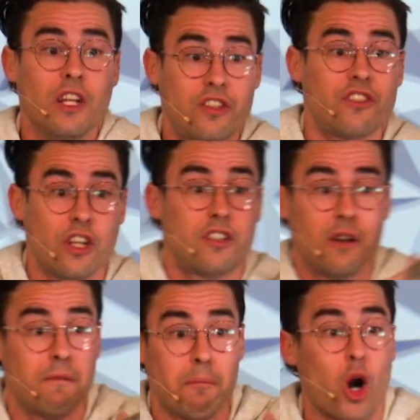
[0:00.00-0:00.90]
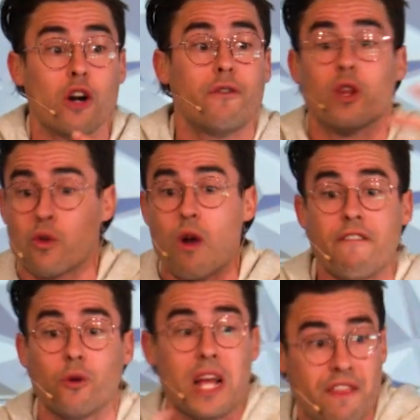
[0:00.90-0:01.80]
to, to, to, marvel and
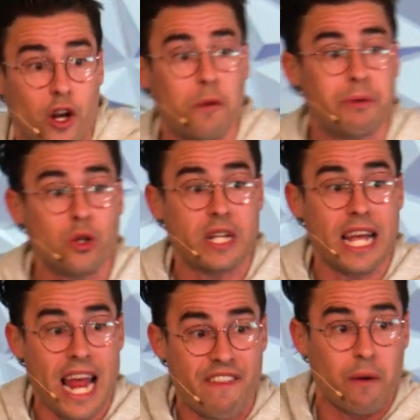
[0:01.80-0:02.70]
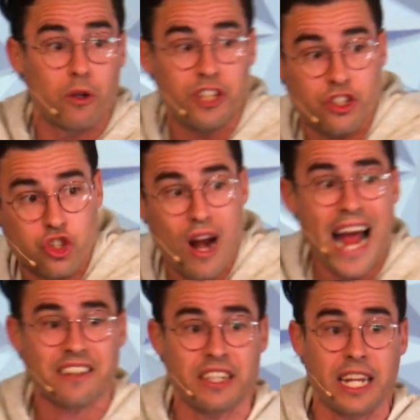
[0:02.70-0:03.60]
revel in their beauty, and they were
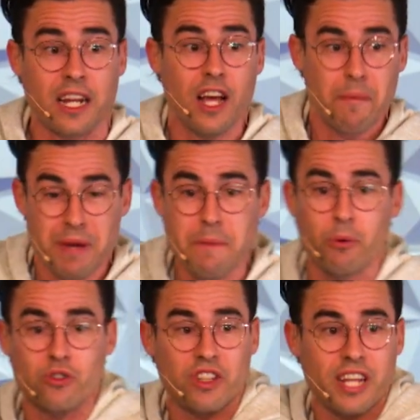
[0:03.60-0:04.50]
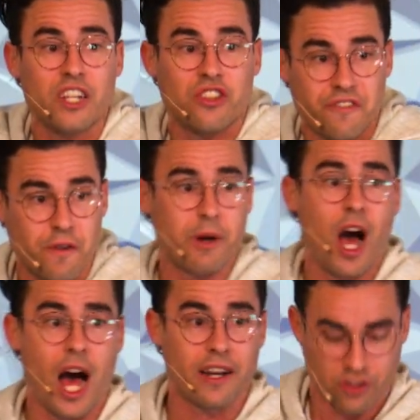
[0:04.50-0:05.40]
detracting people's attention from
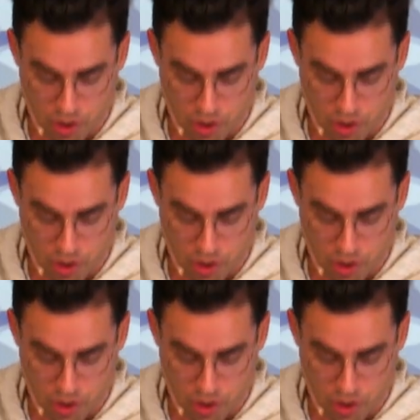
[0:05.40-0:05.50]
God.